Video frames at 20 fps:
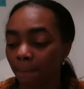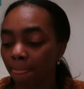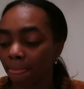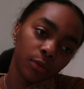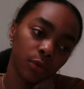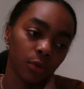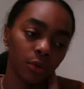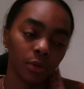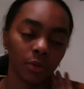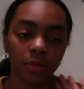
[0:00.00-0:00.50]

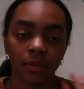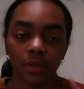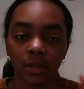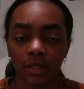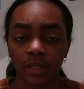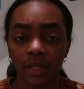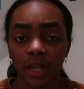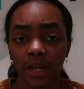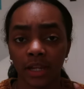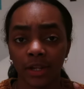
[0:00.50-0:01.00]
Well, the
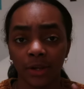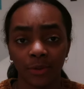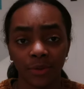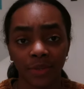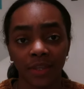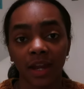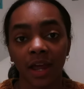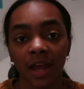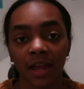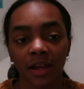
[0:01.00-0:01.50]
teddy coat
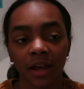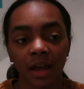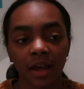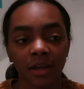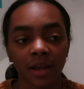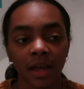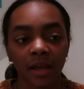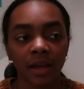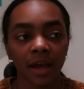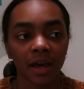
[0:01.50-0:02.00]
that I
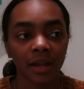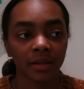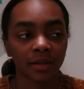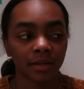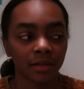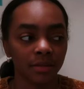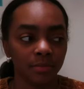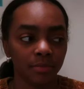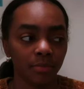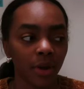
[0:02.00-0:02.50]
got it
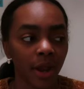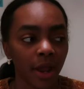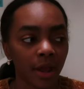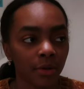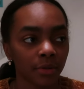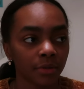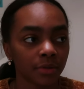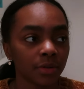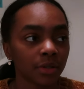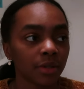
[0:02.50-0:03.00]
in
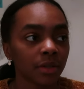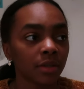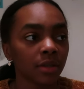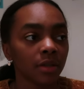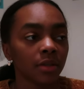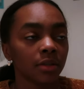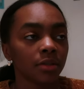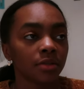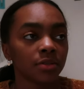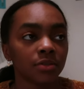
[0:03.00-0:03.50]
brown,
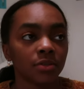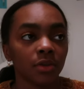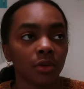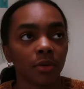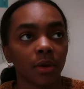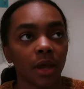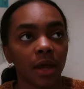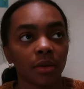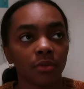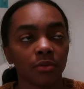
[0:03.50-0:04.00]
so
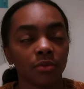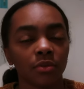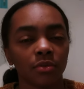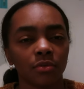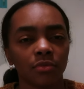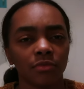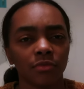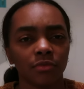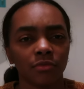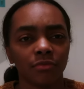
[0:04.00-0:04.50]
I don't
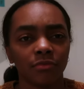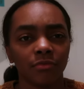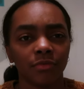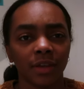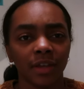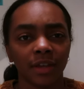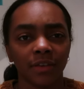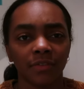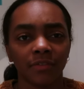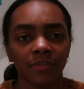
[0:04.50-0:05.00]
know
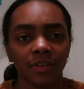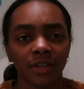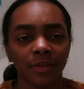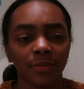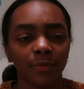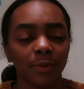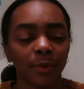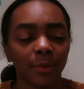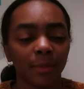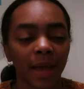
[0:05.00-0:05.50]
if it
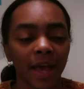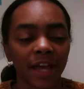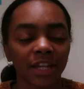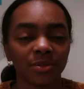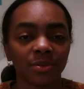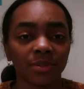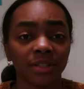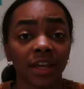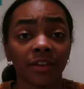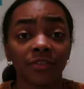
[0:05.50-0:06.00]
will
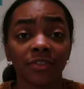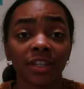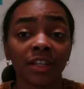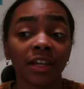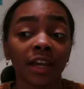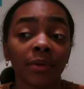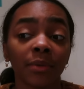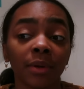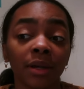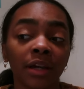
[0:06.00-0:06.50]
match with
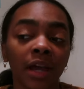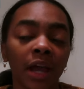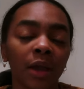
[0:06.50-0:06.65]
everything I wear.